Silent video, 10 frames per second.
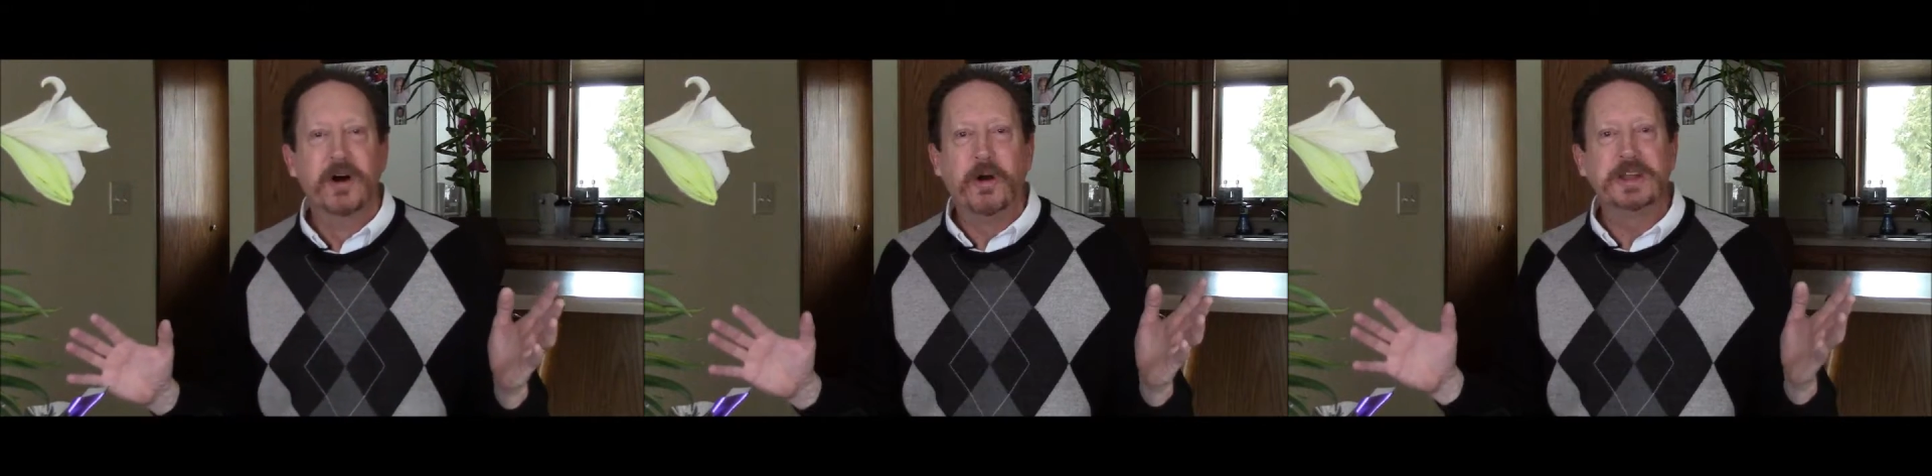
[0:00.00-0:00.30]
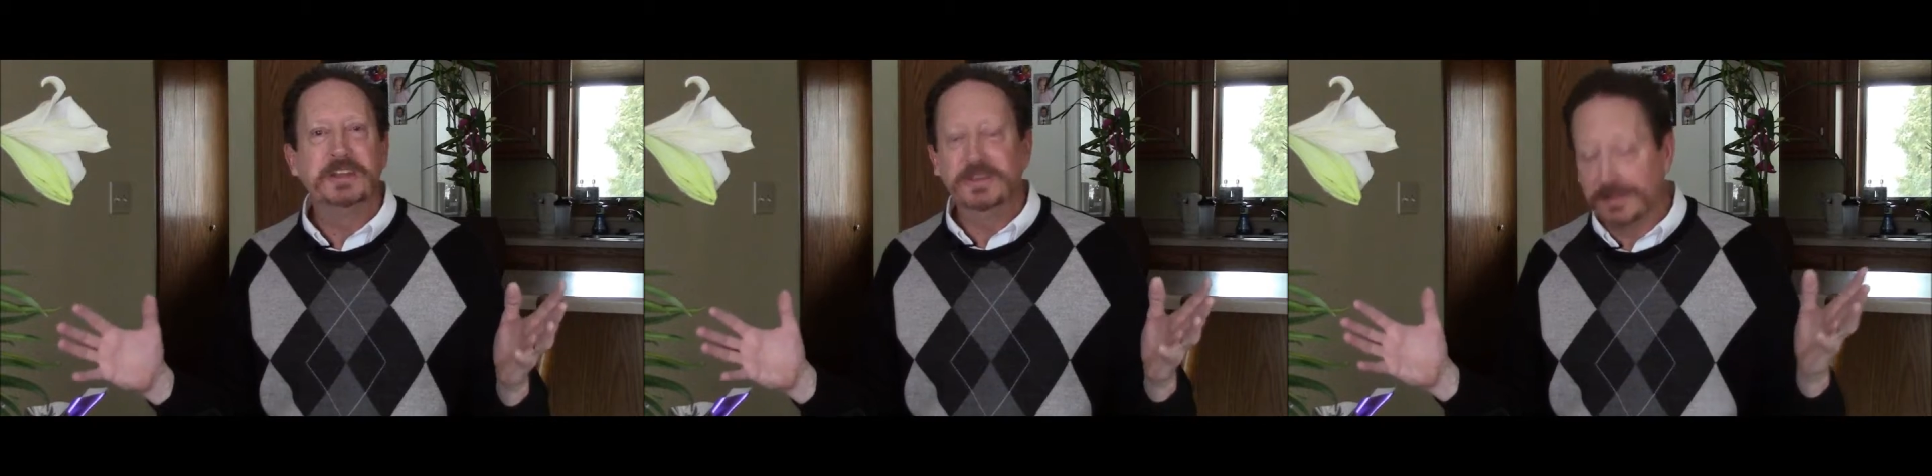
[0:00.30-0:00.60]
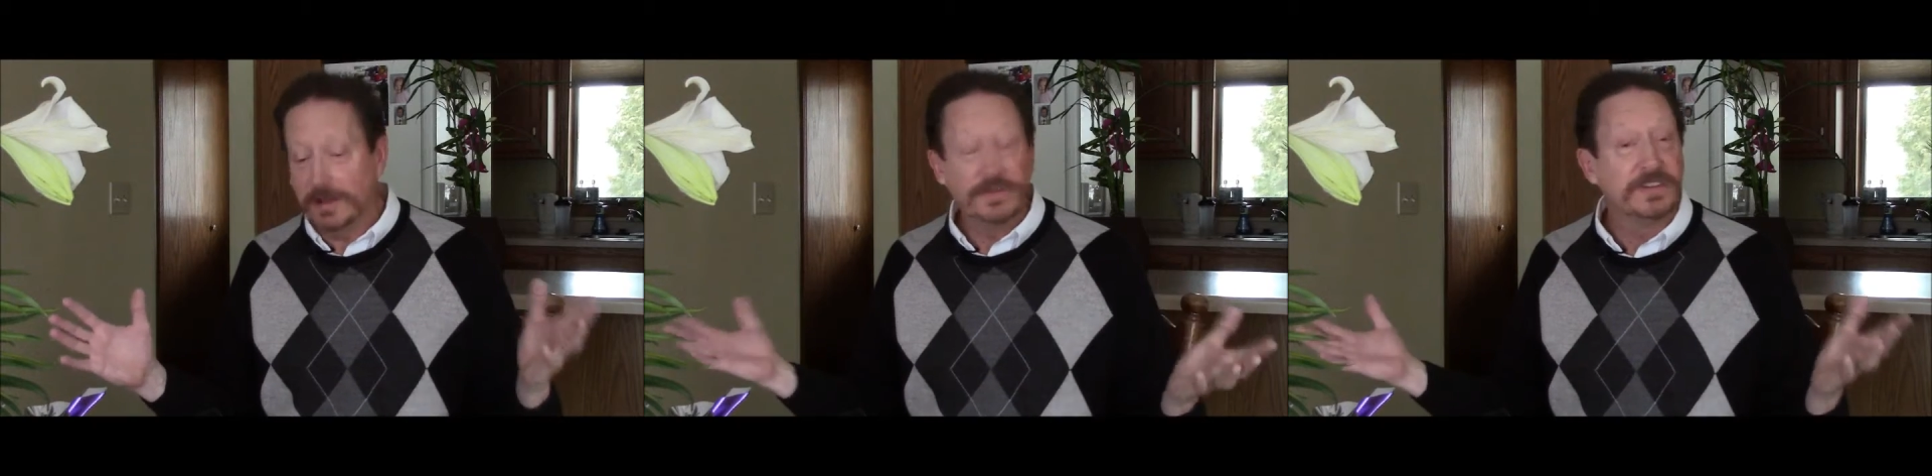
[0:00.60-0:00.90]
or get
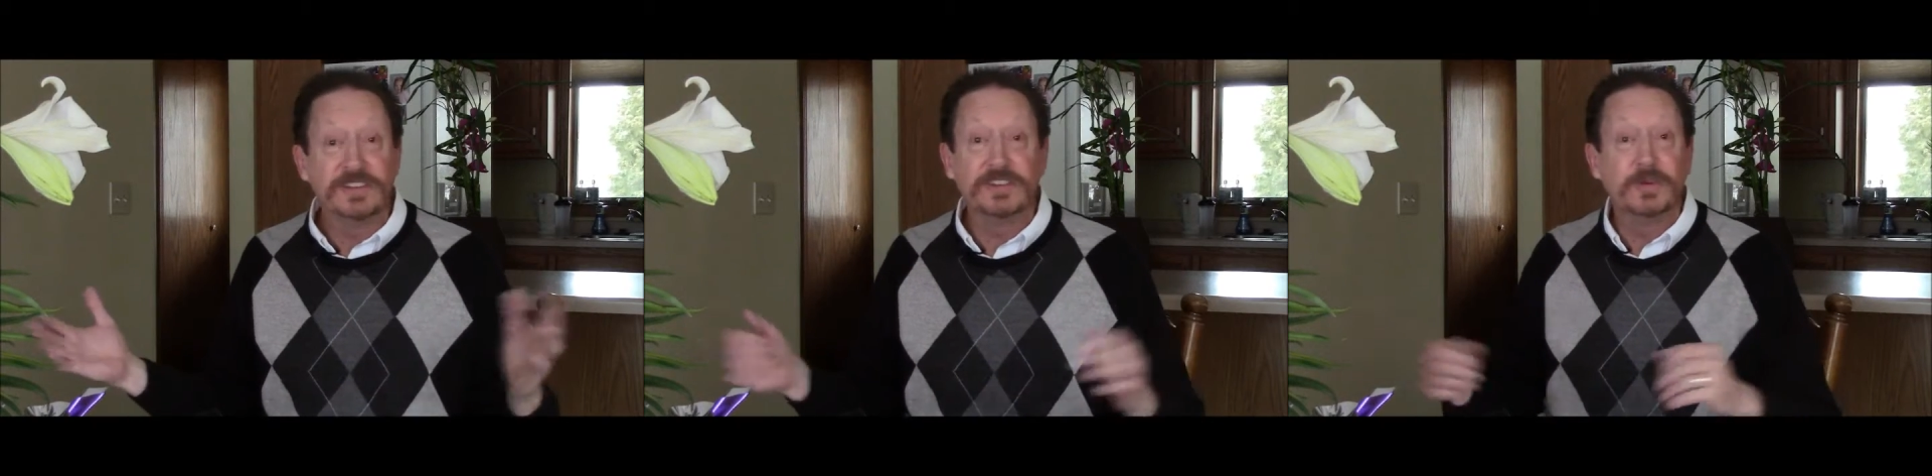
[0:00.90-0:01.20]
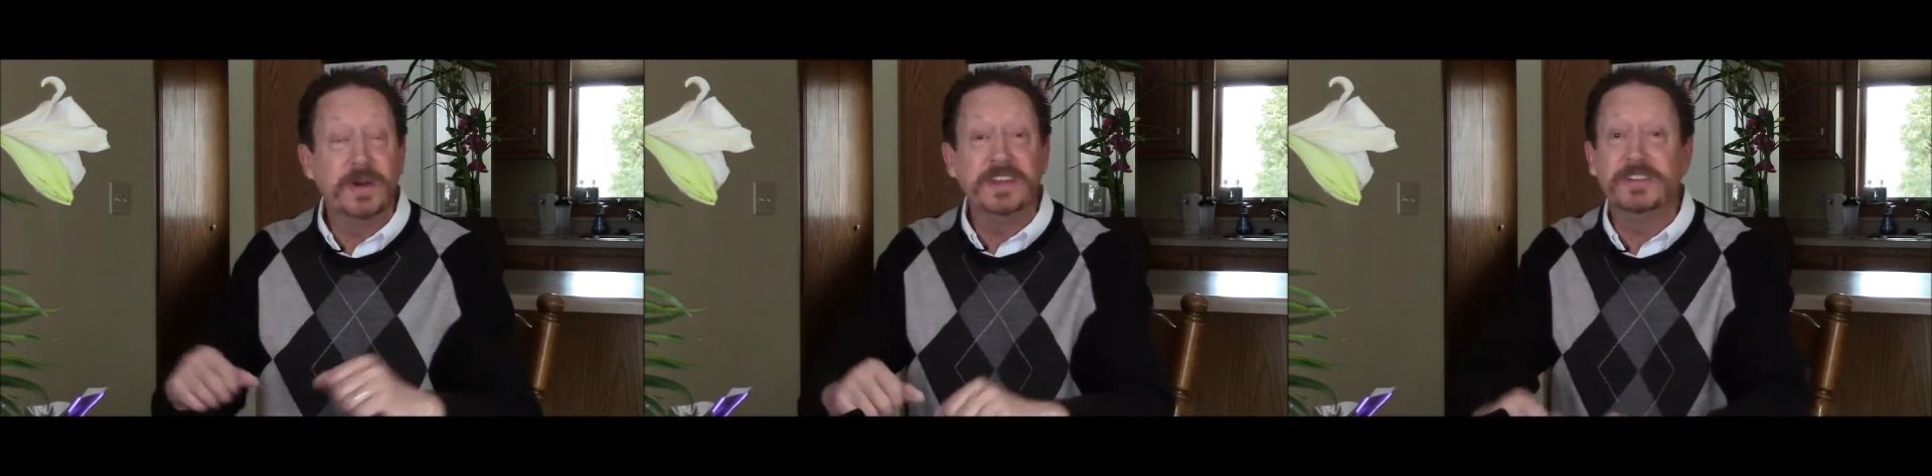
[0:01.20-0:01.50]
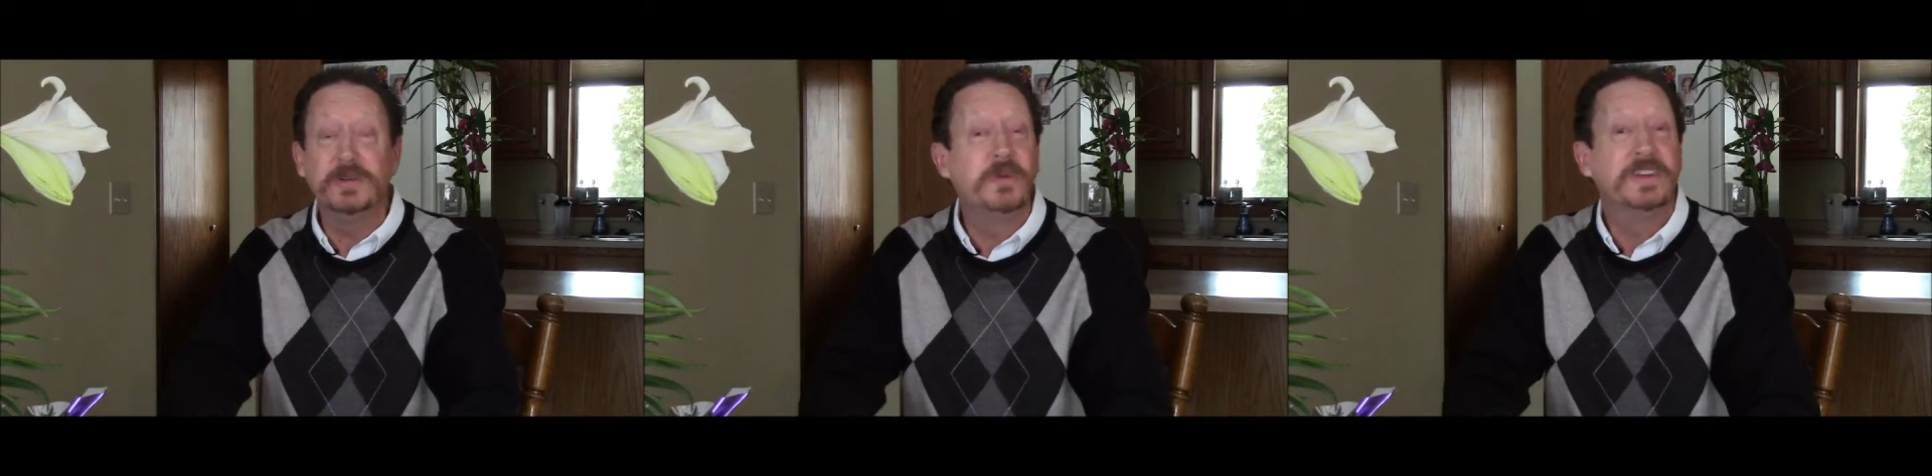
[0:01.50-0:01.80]
yourself in a
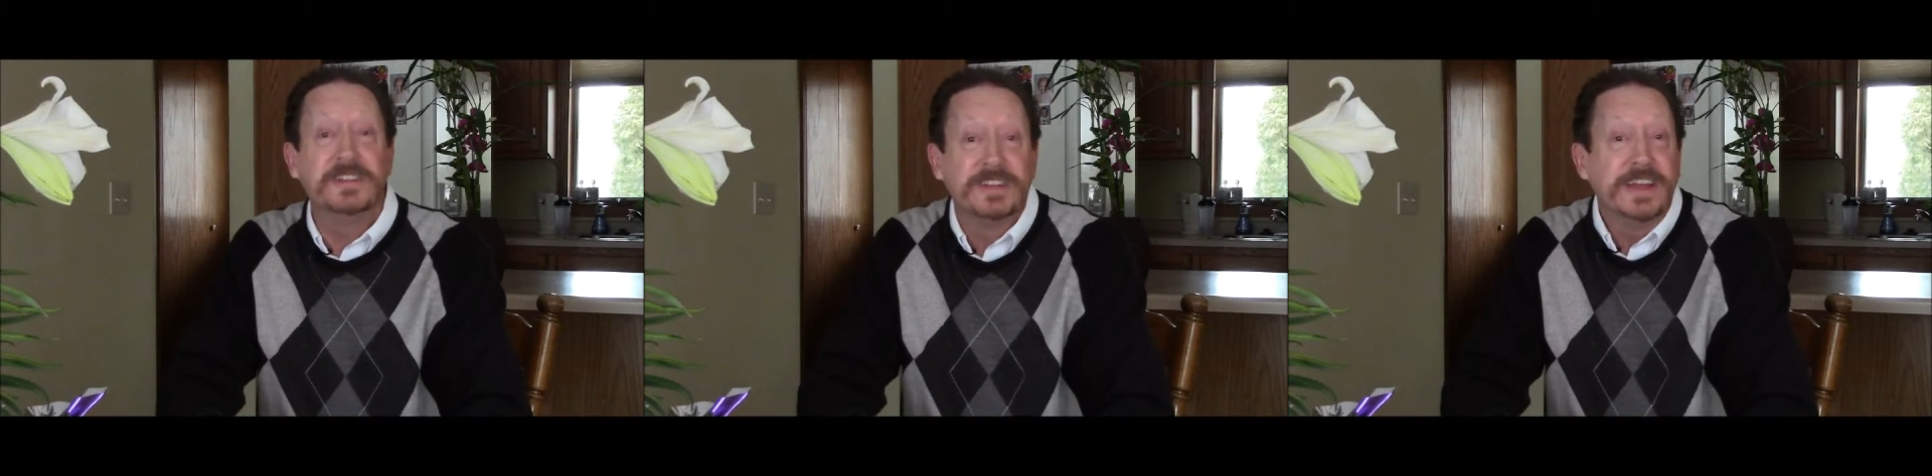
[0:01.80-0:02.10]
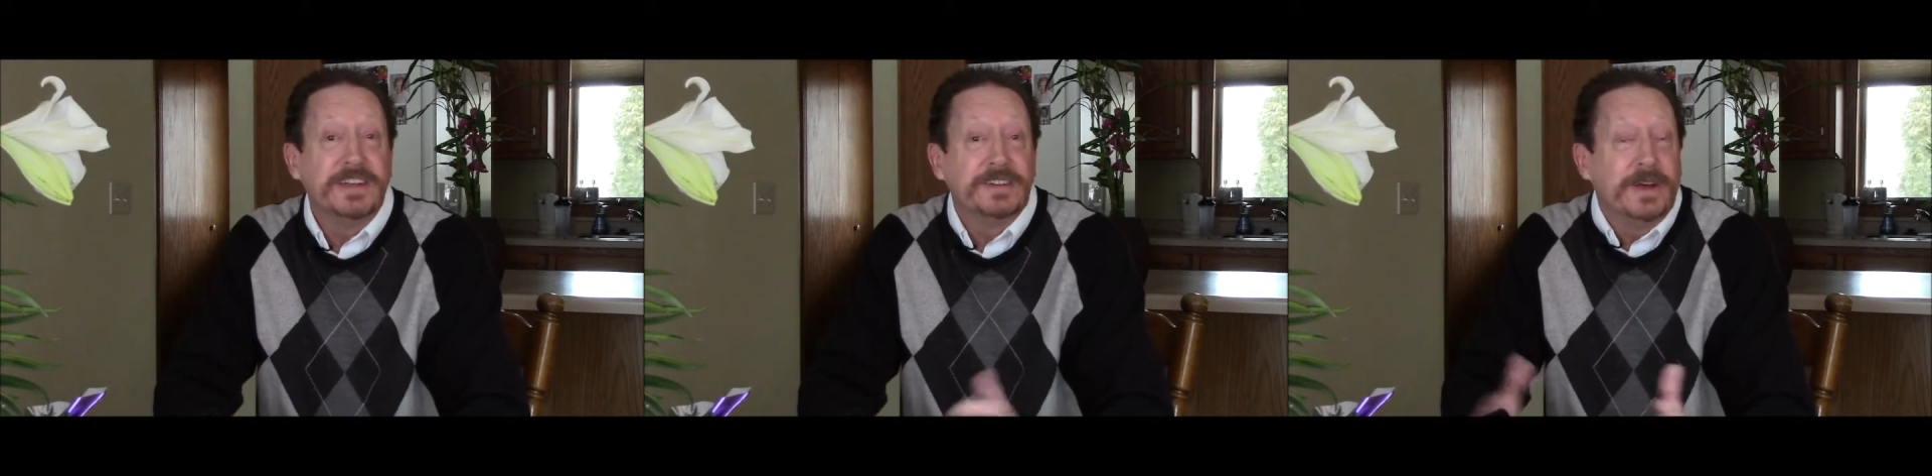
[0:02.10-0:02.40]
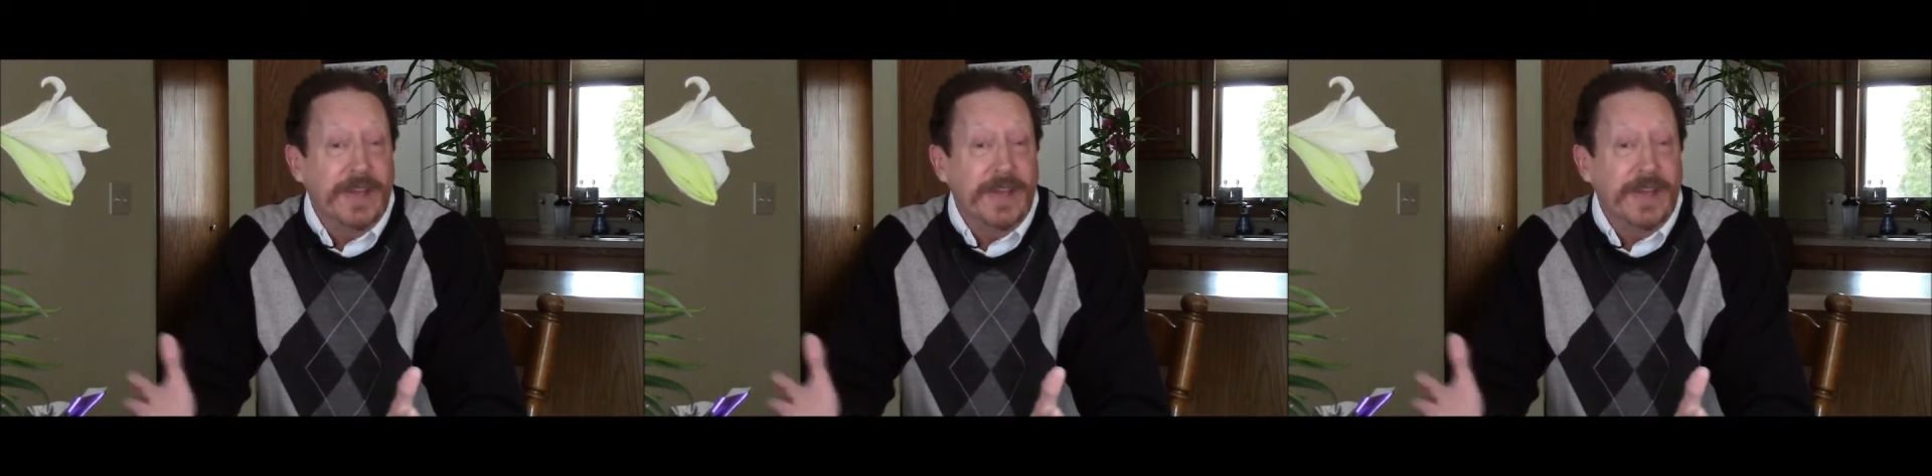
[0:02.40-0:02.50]
situation where you say to yourself,